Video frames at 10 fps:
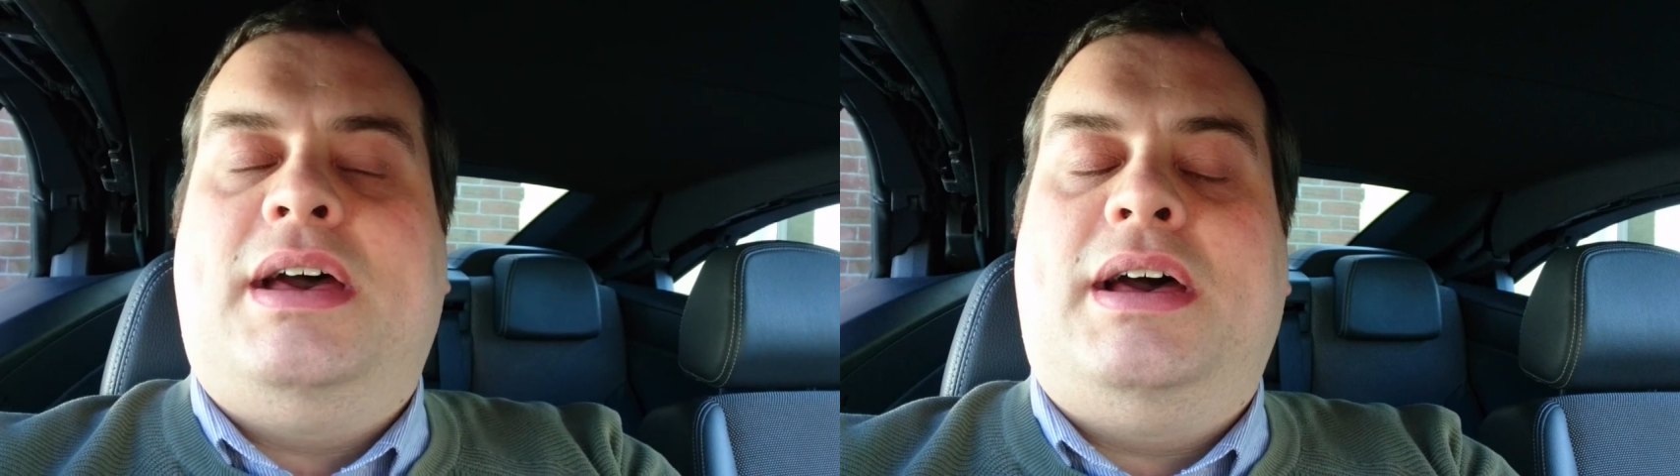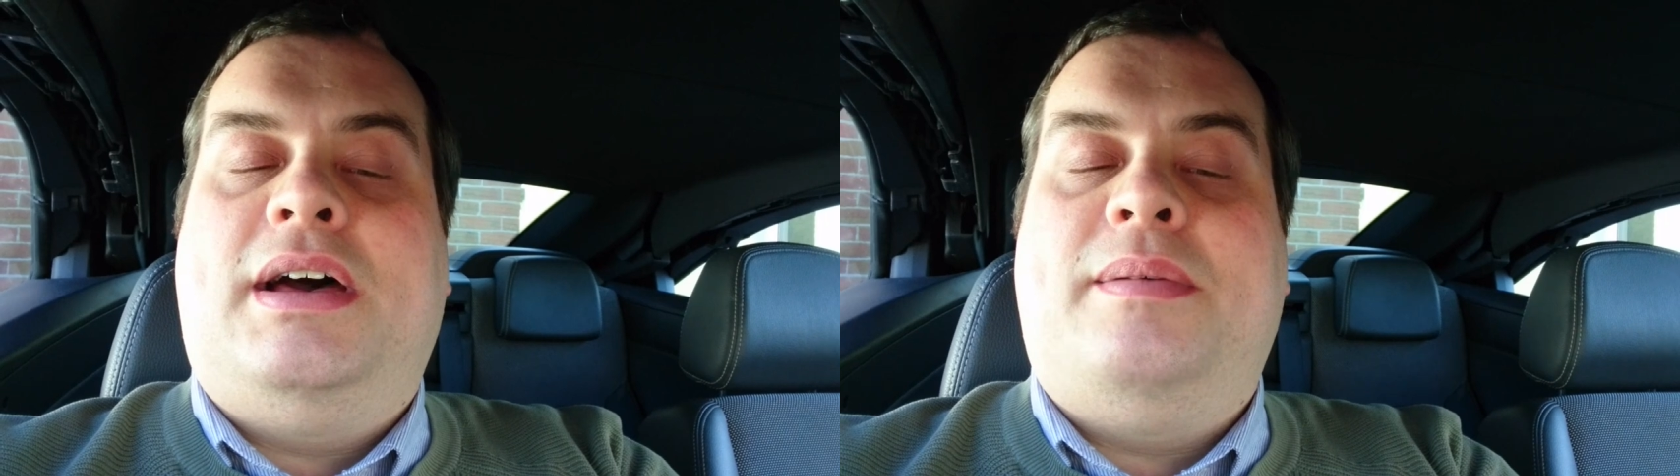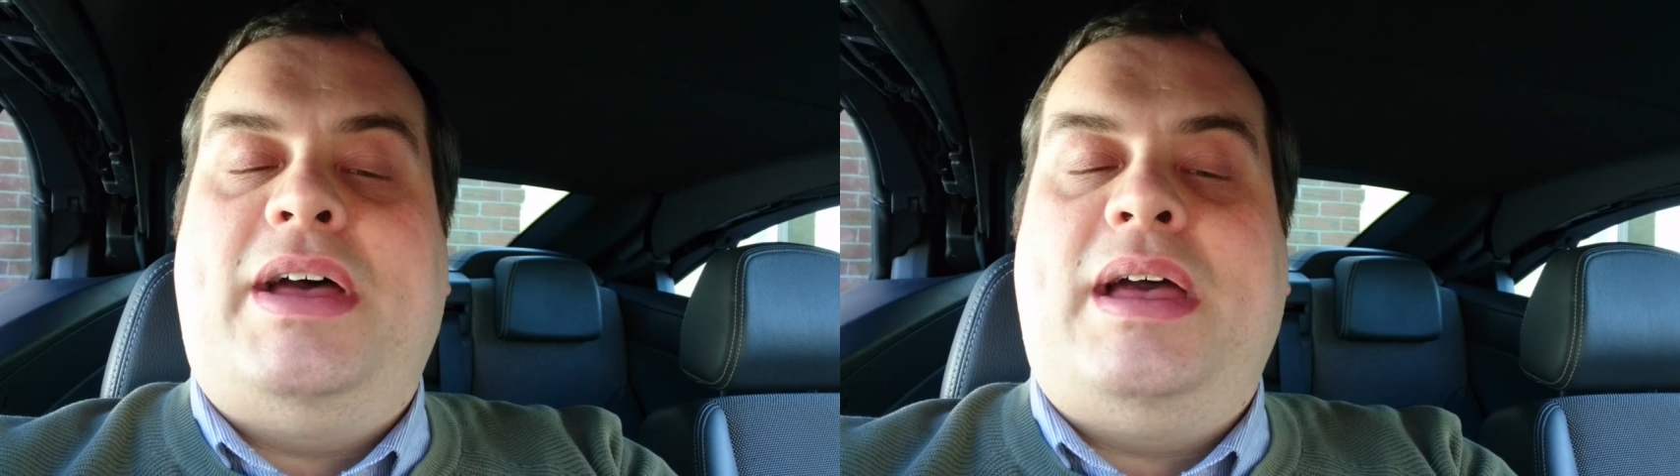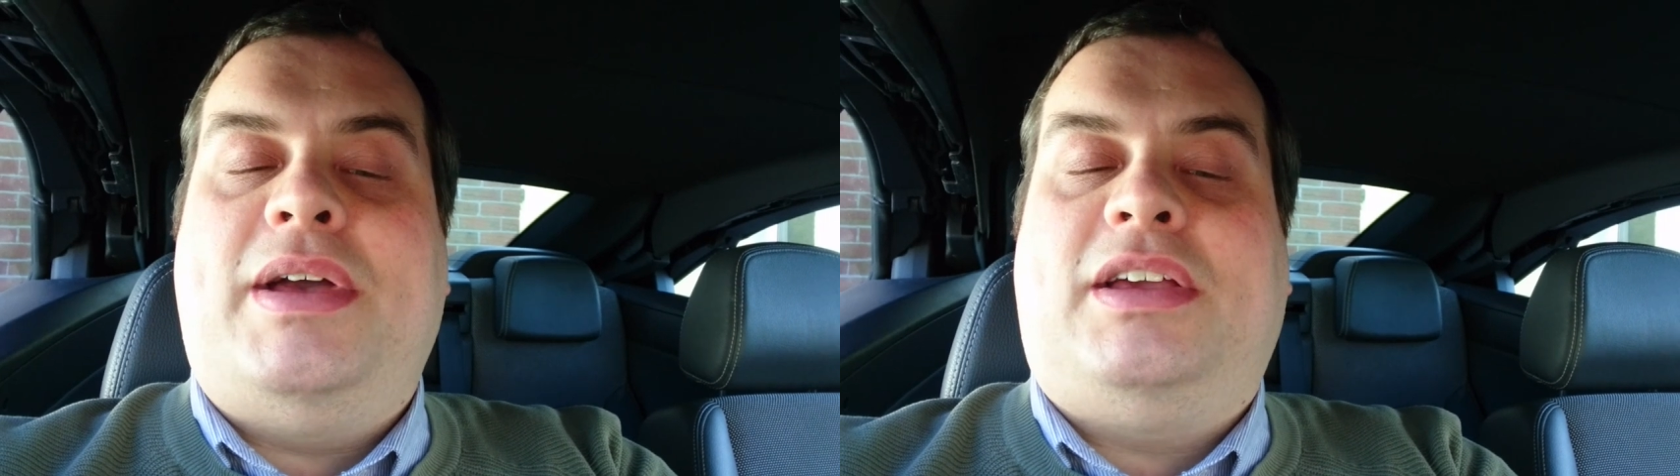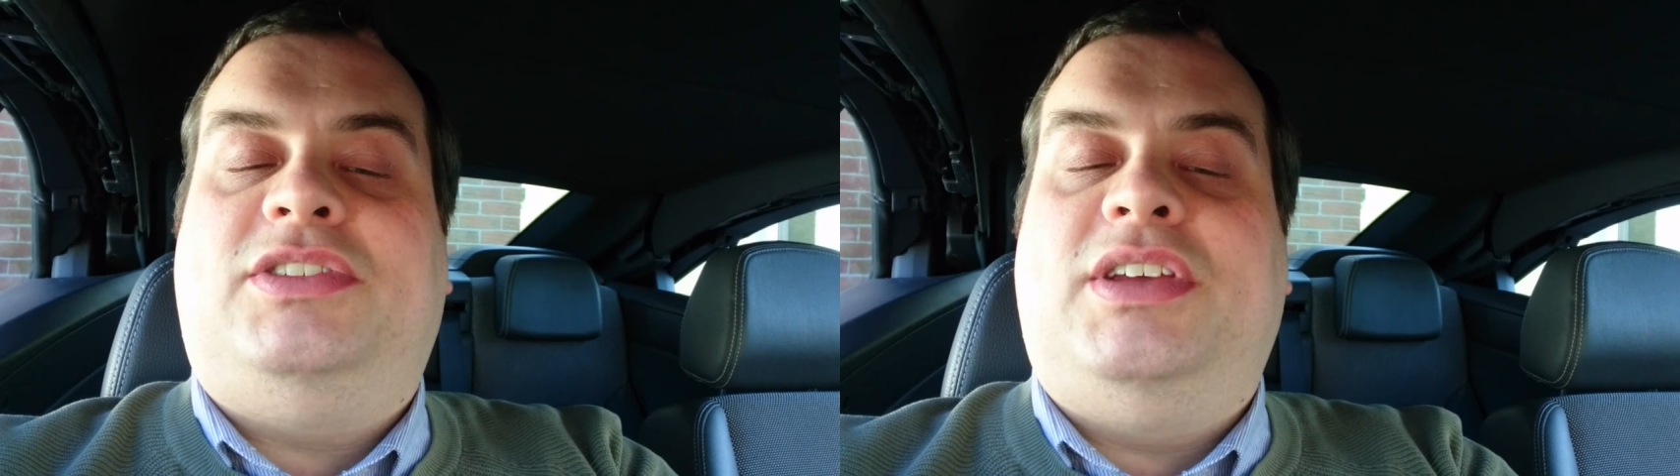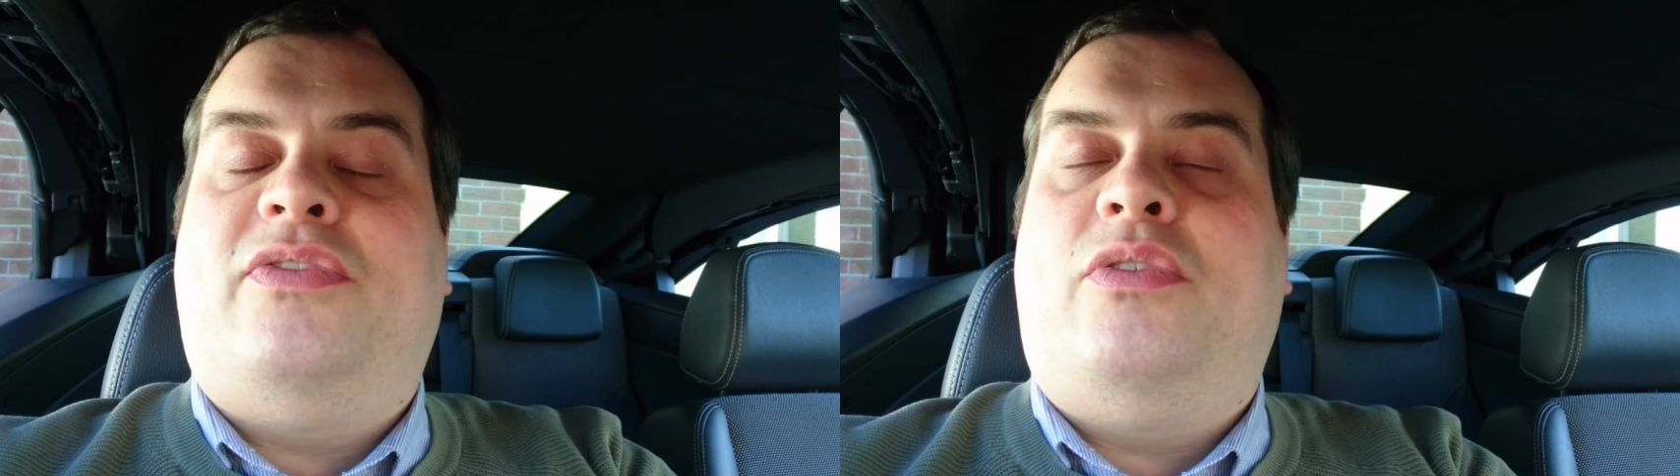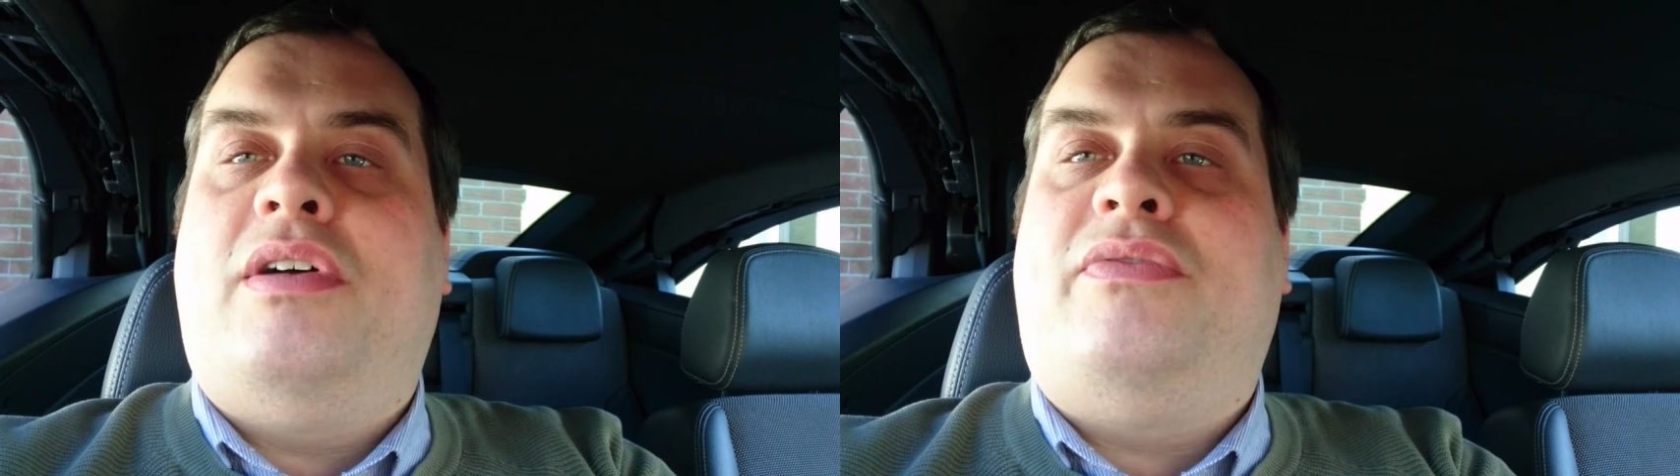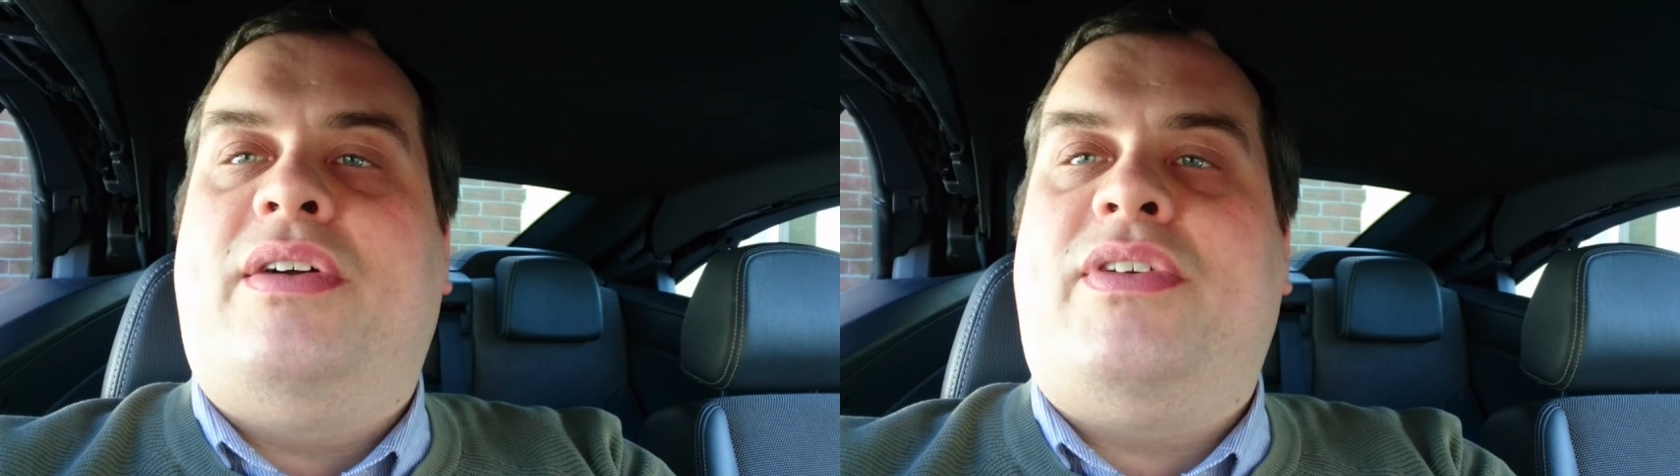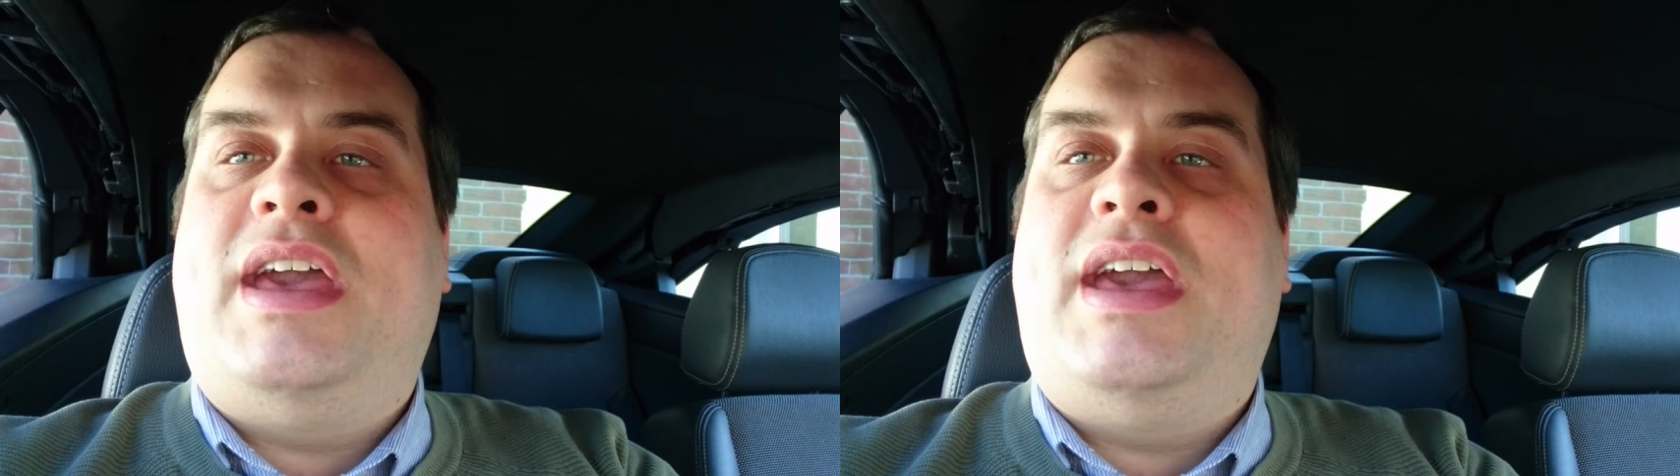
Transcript: um, M X D four oh five